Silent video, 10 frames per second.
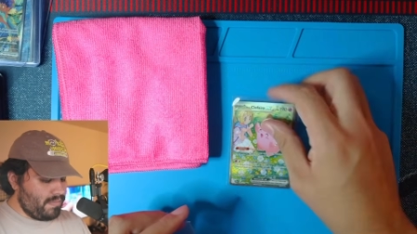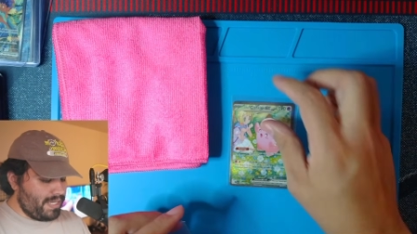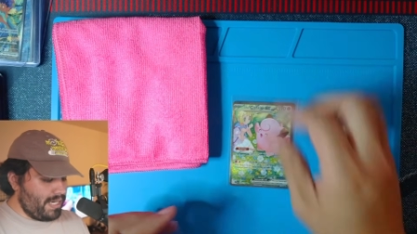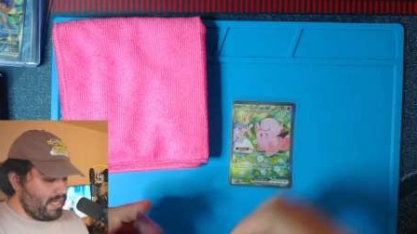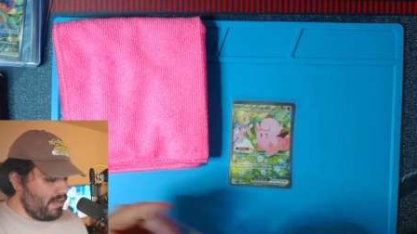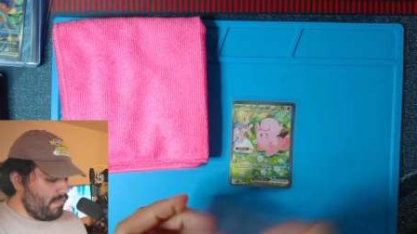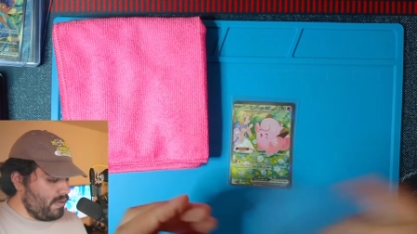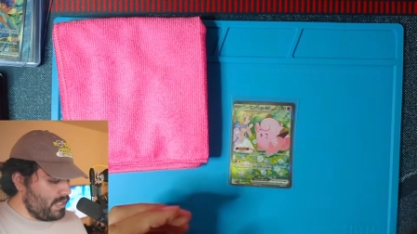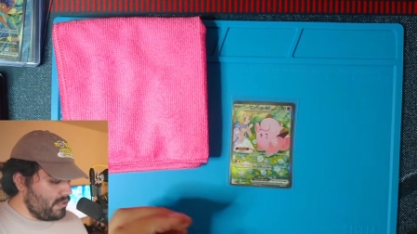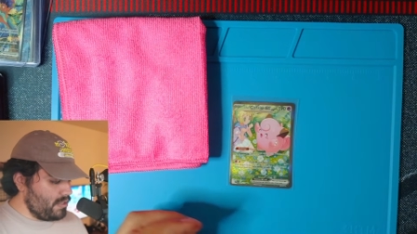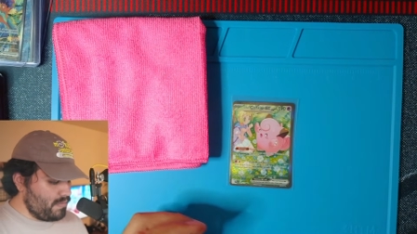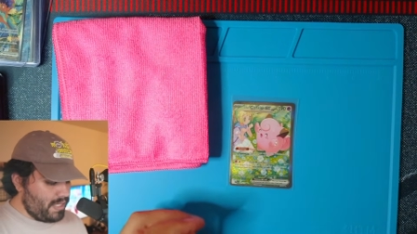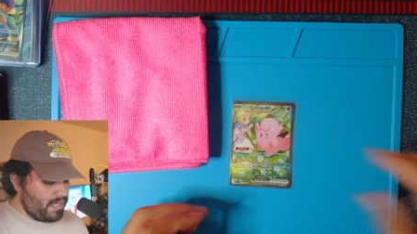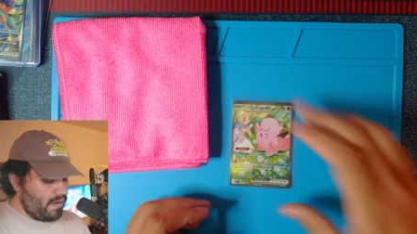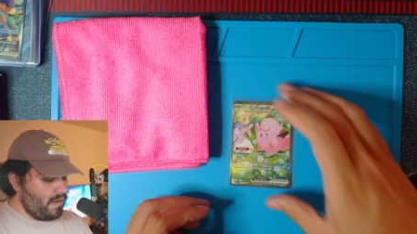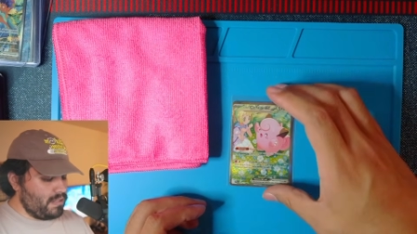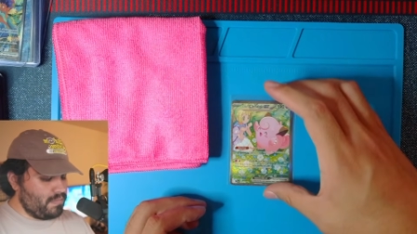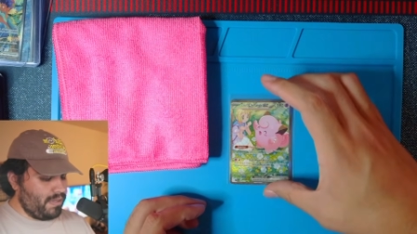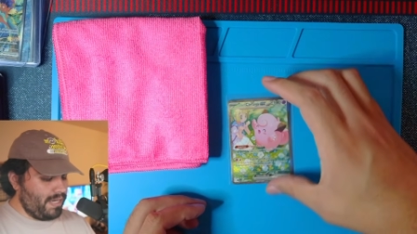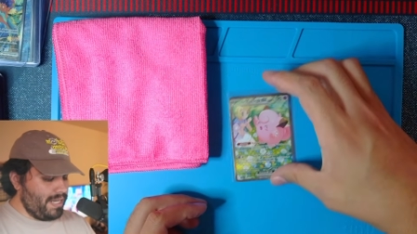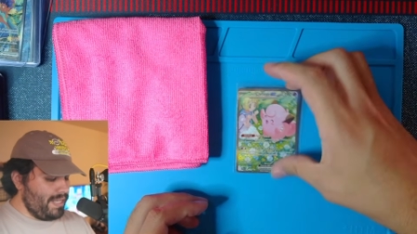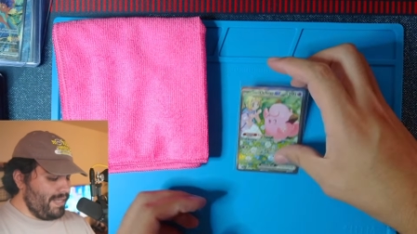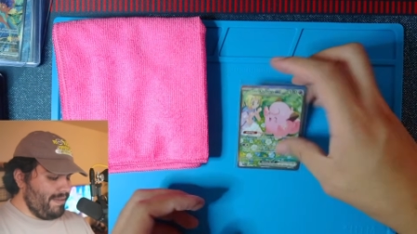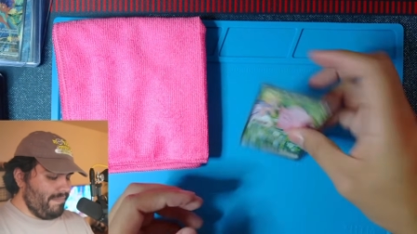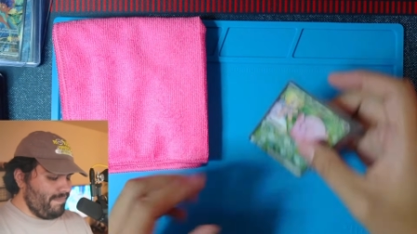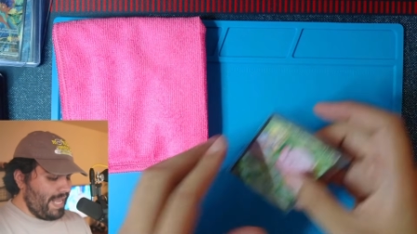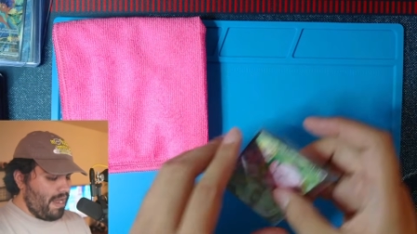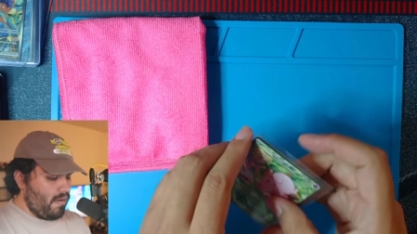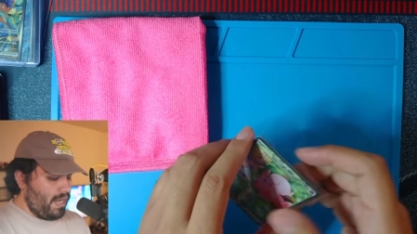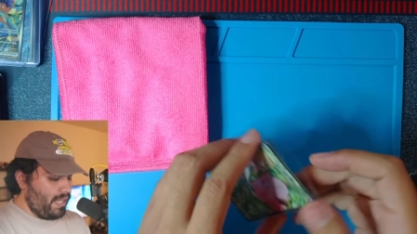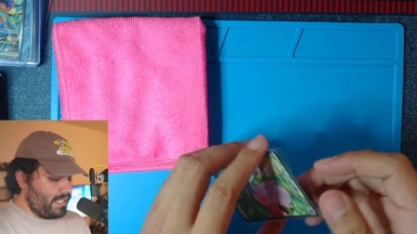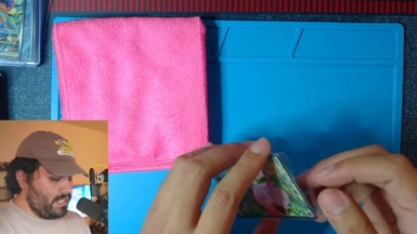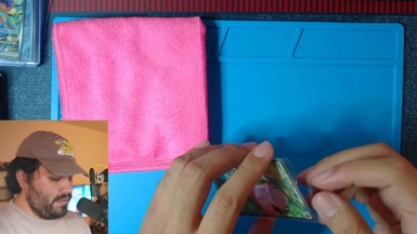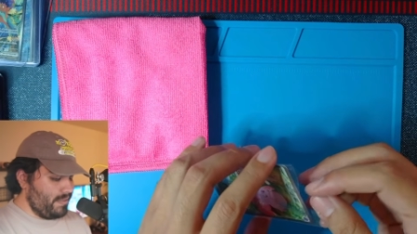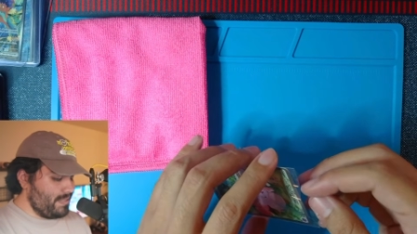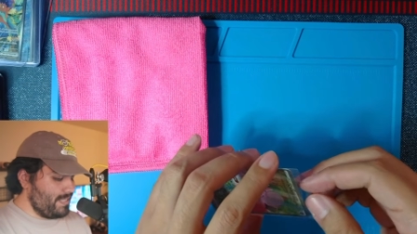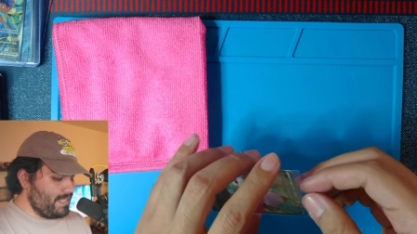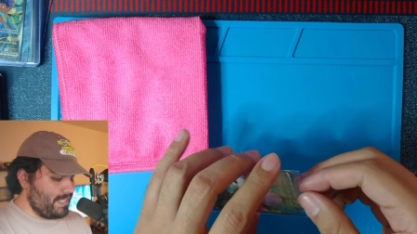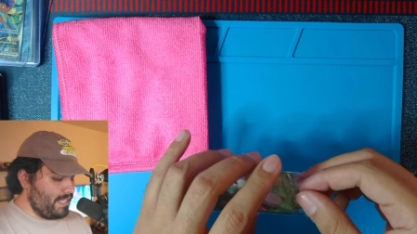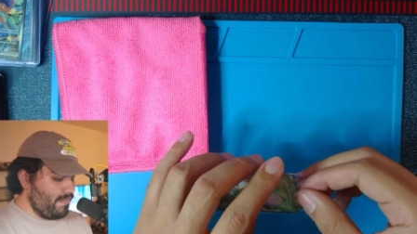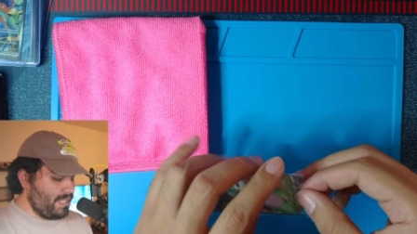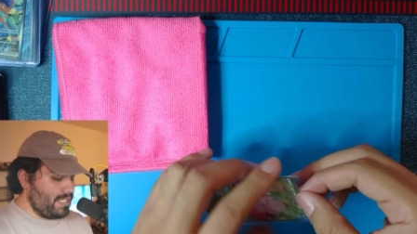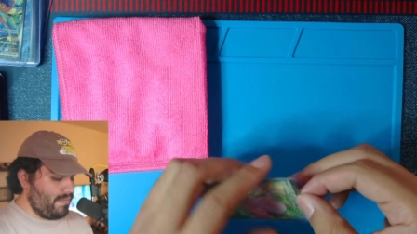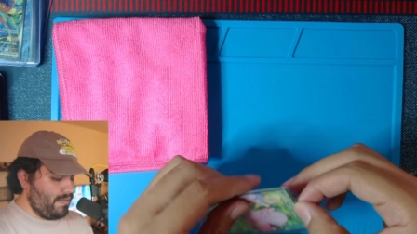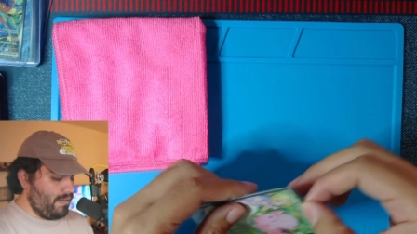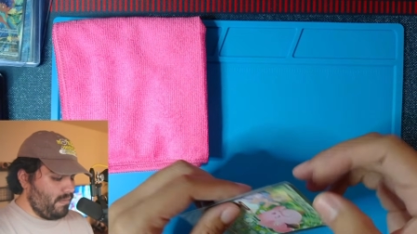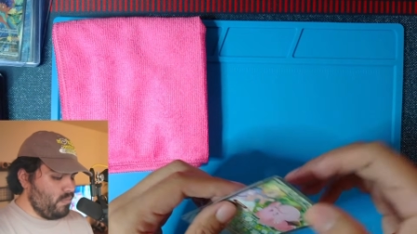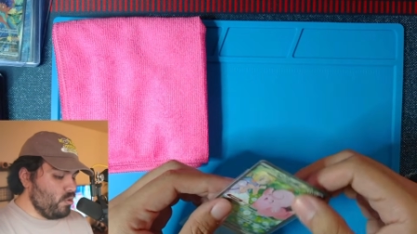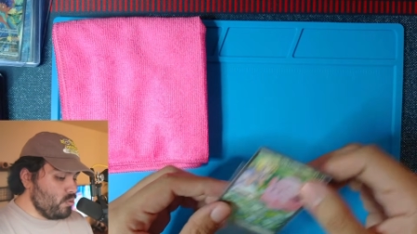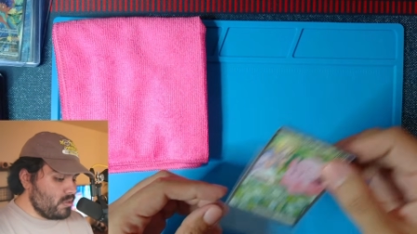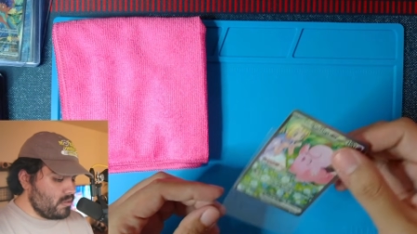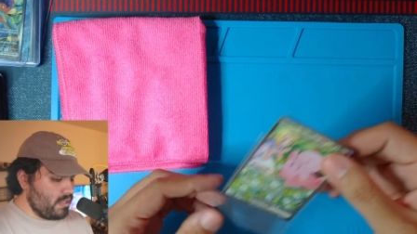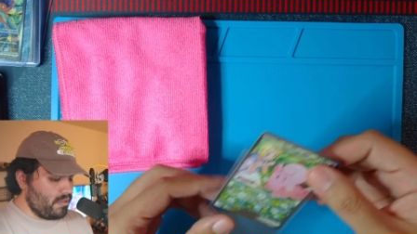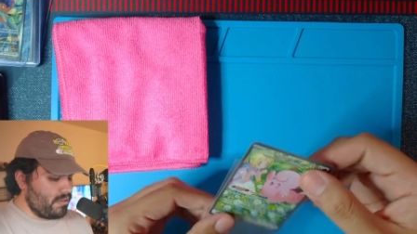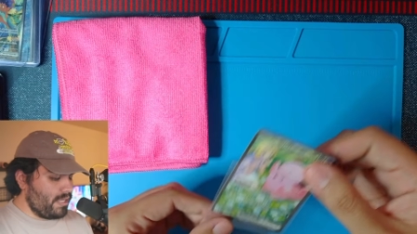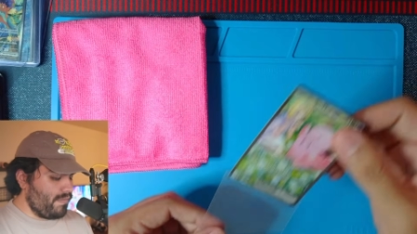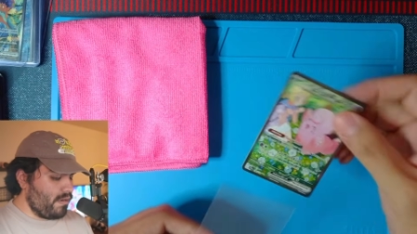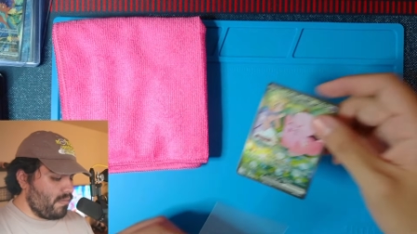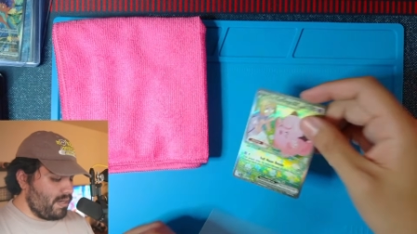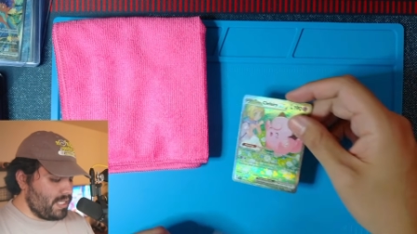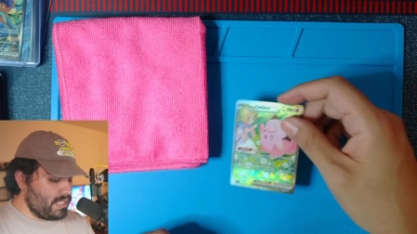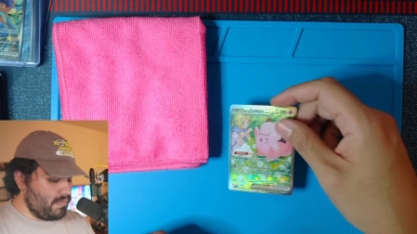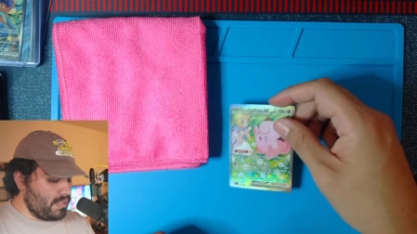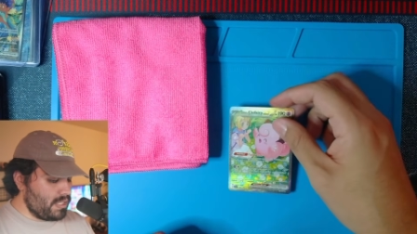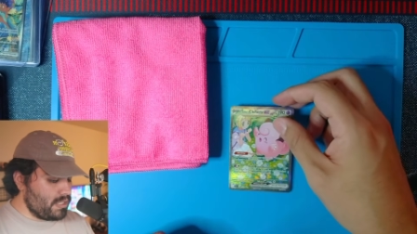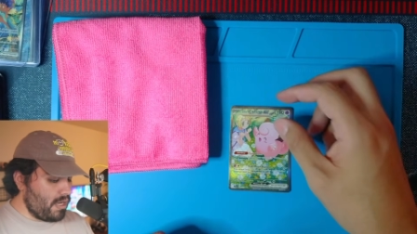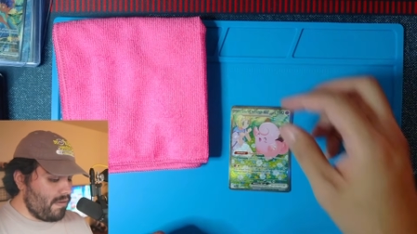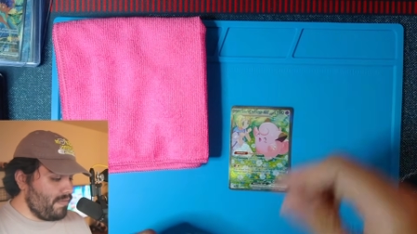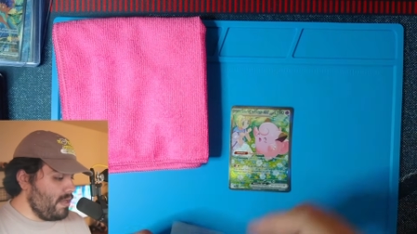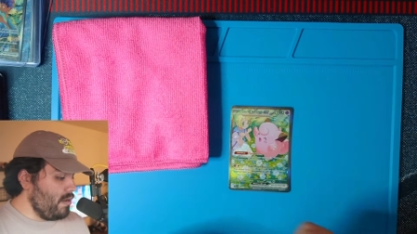at the beginning of when I started submitting cards, but now I like to do it just to give myself a little boost. I don't know, you never know, you might take some dust off.